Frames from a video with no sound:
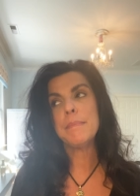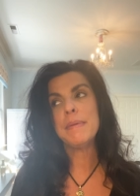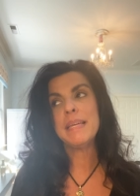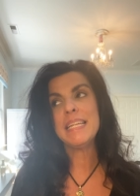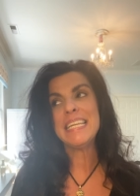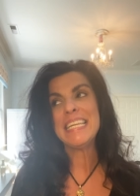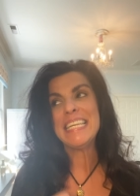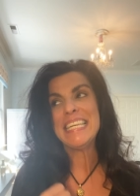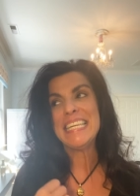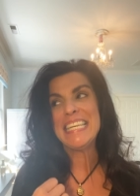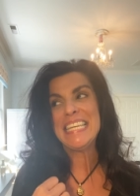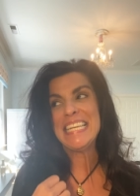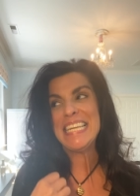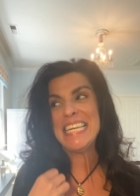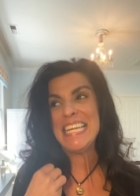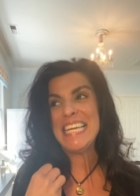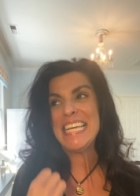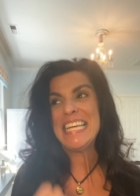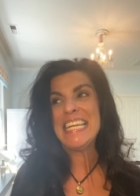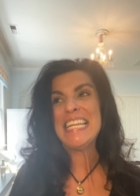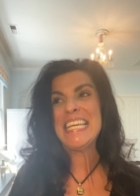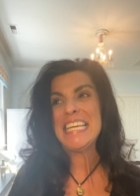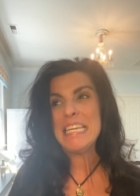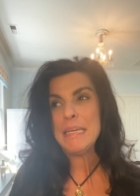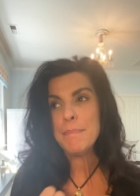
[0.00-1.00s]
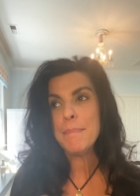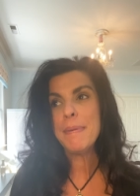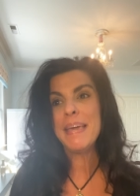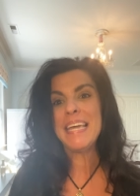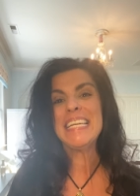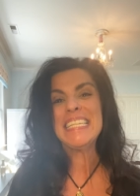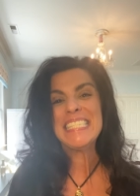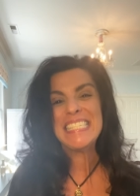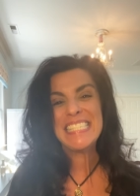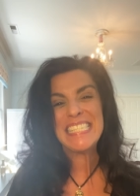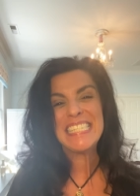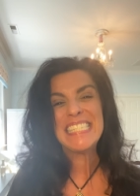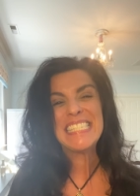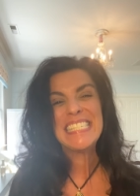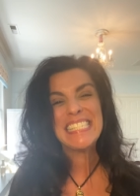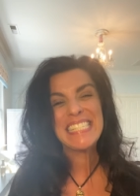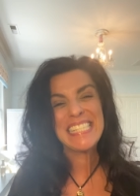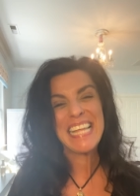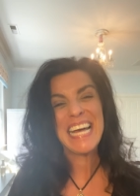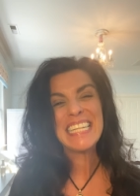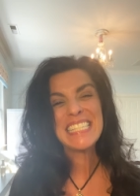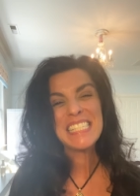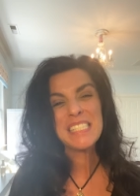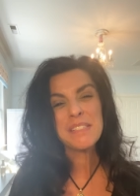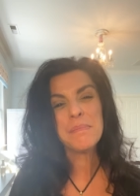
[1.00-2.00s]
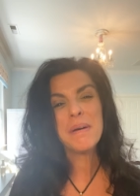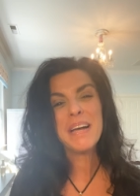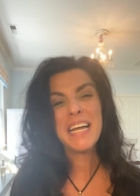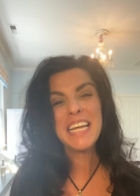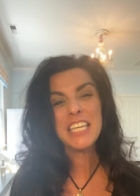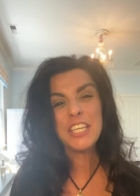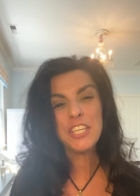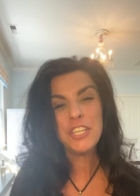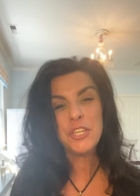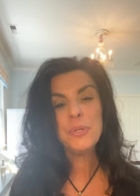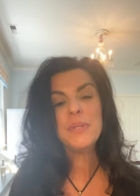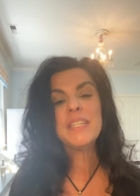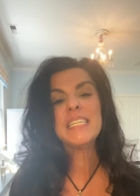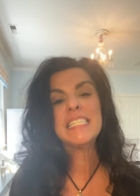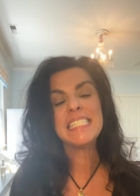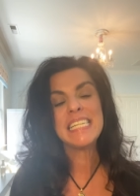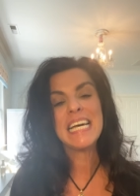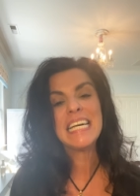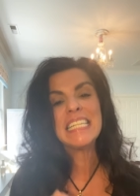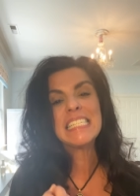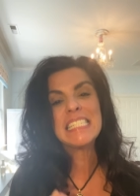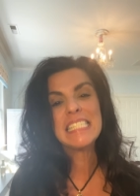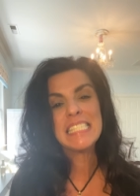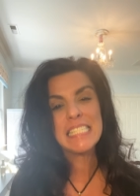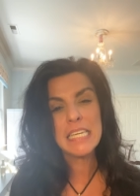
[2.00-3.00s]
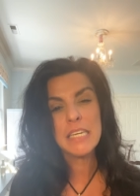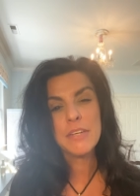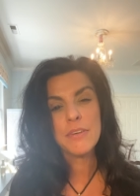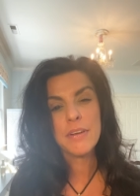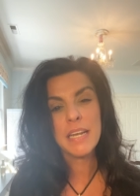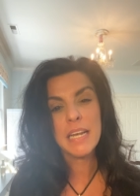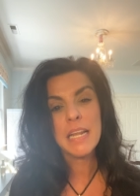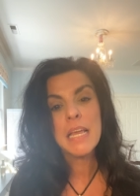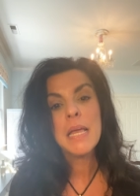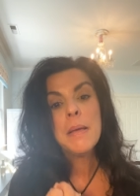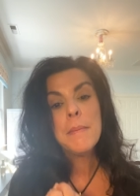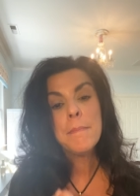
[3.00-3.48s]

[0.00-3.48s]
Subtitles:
needing basis, that's my cue to tell a secret.